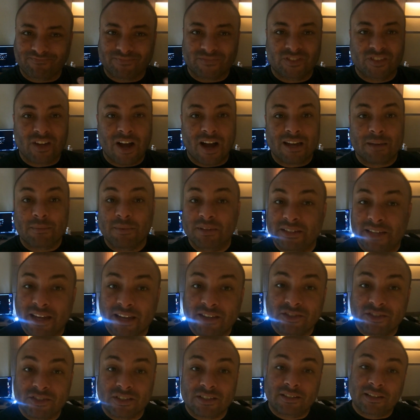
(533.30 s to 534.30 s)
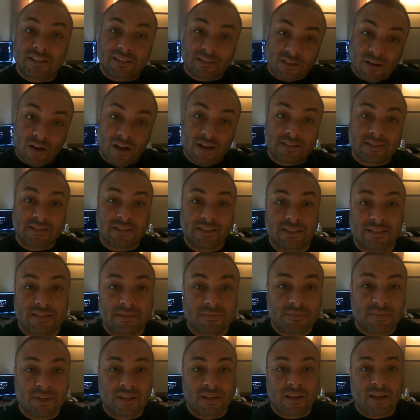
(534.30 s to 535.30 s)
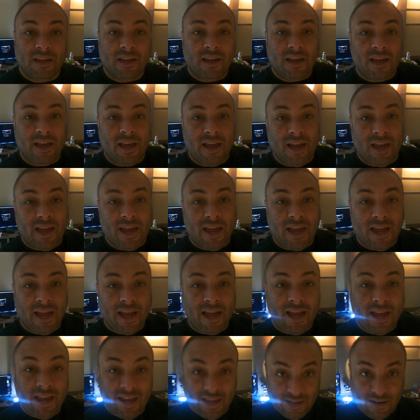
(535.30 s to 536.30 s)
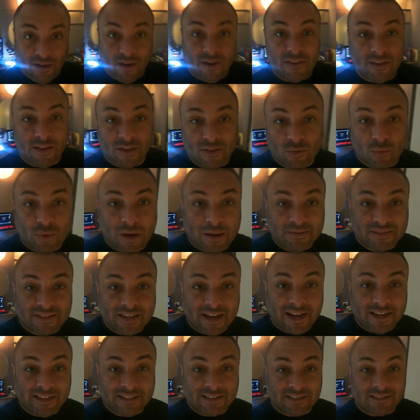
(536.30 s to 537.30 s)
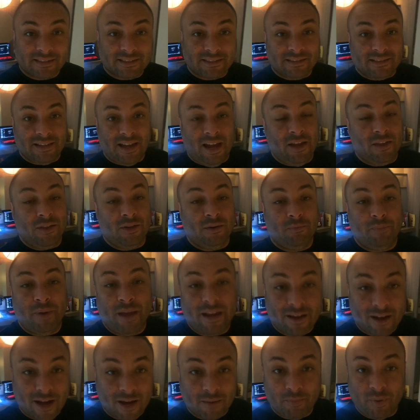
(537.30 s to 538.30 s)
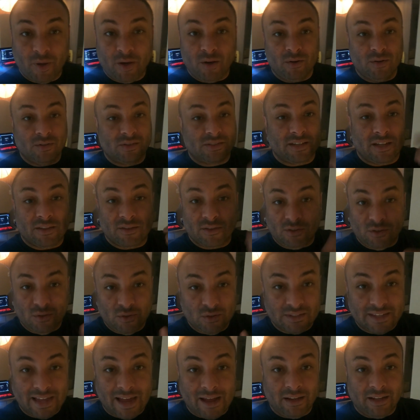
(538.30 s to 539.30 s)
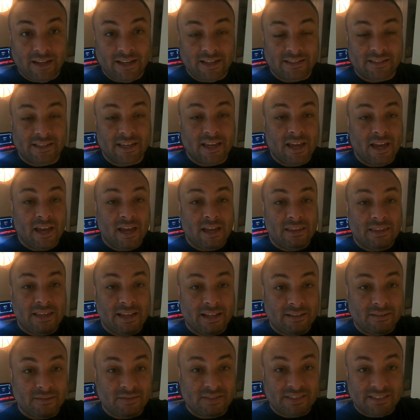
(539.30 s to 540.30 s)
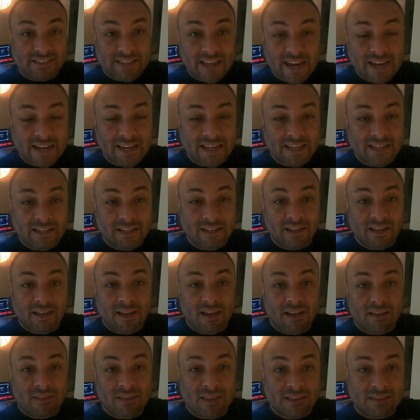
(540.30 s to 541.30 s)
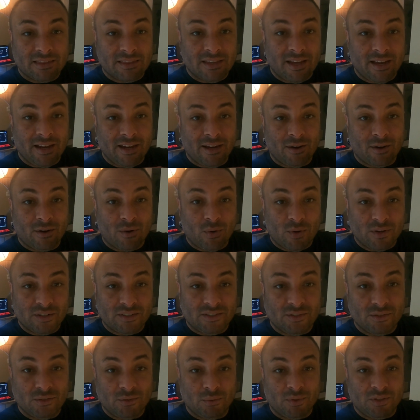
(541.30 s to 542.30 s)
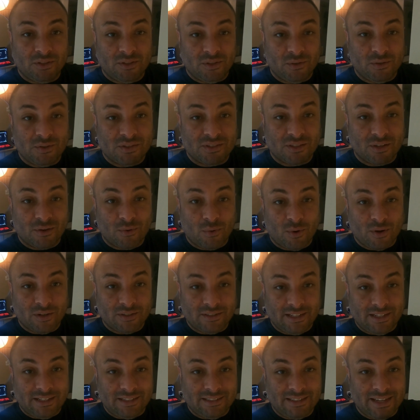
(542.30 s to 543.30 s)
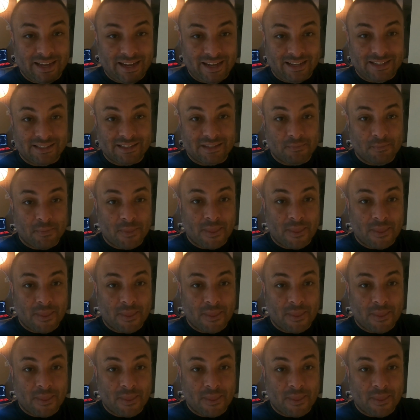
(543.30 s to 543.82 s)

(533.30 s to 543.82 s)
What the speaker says: documentation at consulates and on other websites, other Bangkok Post, other news outlets that have stated that they are going to reduce the quarantine days.